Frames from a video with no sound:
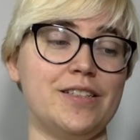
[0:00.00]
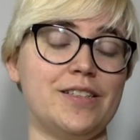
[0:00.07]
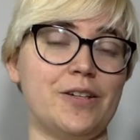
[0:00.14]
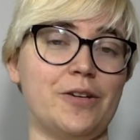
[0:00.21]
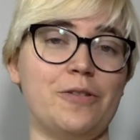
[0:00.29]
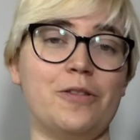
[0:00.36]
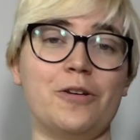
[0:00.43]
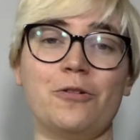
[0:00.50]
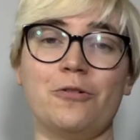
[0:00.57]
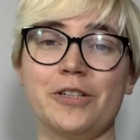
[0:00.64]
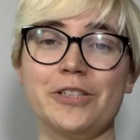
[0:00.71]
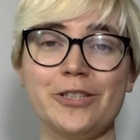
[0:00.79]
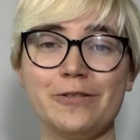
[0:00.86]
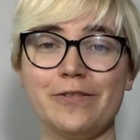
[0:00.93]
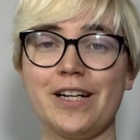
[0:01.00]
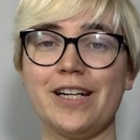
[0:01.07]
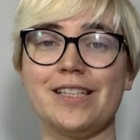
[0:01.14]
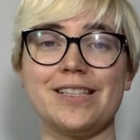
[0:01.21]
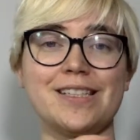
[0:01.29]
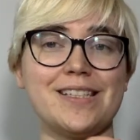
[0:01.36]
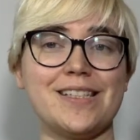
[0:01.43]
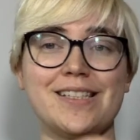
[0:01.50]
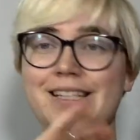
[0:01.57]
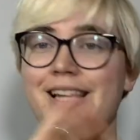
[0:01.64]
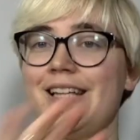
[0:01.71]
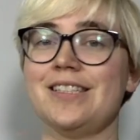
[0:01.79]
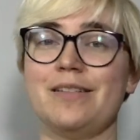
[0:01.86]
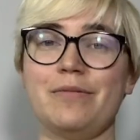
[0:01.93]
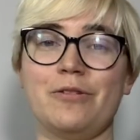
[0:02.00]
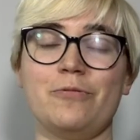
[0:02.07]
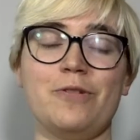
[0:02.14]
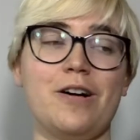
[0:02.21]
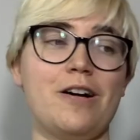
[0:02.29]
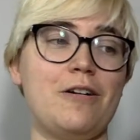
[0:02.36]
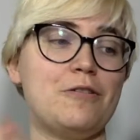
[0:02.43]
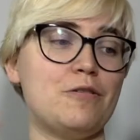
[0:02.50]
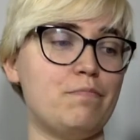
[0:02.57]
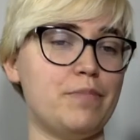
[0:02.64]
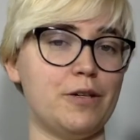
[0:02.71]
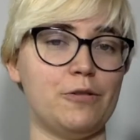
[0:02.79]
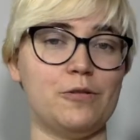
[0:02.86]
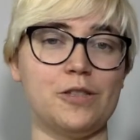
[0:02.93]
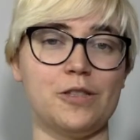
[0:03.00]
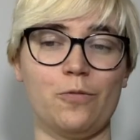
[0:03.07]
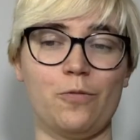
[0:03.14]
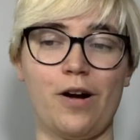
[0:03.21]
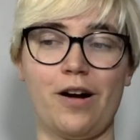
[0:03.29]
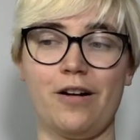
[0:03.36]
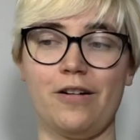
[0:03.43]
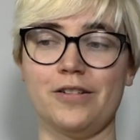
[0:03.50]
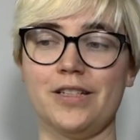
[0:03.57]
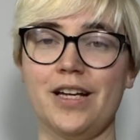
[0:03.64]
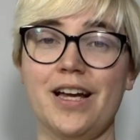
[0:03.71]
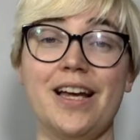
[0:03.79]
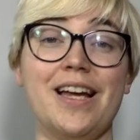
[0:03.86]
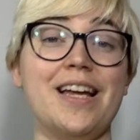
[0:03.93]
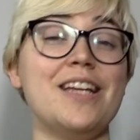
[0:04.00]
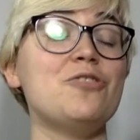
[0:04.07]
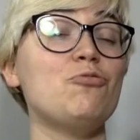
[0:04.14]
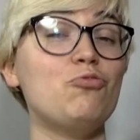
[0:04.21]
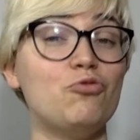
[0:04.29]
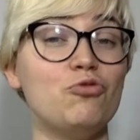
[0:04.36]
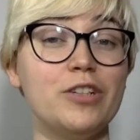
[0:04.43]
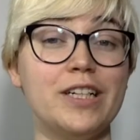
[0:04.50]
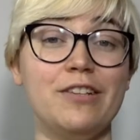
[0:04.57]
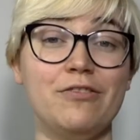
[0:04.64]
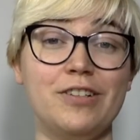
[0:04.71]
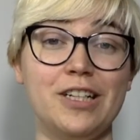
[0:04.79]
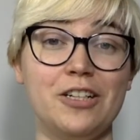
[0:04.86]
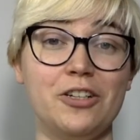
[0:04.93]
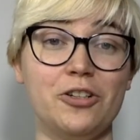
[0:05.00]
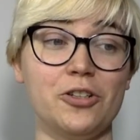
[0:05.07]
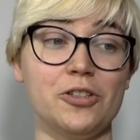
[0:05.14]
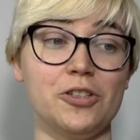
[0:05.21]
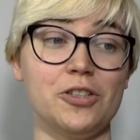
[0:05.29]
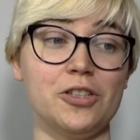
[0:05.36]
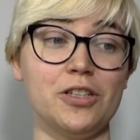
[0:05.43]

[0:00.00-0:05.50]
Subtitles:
So the Grishaverse sets up the world, builds the world. It's really, really good.